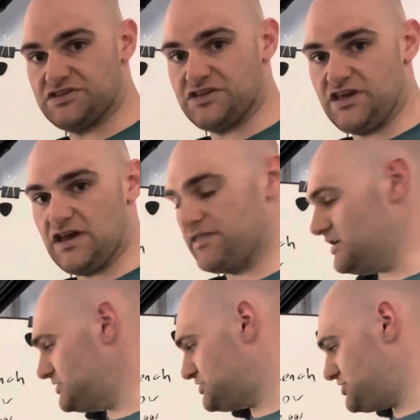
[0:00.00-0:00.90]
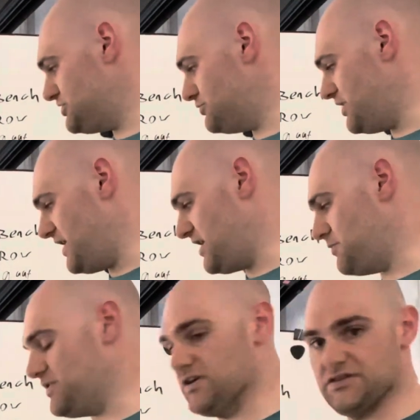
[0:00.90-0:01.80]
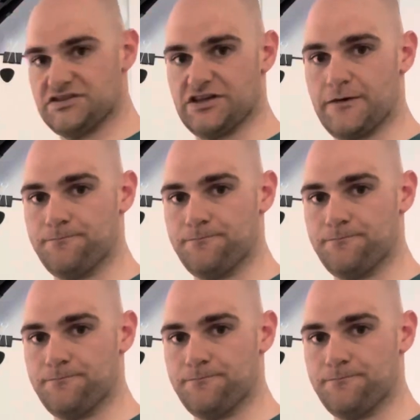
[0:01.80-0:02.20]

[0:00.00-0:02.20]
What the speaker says: C, and then 2A, B, and C.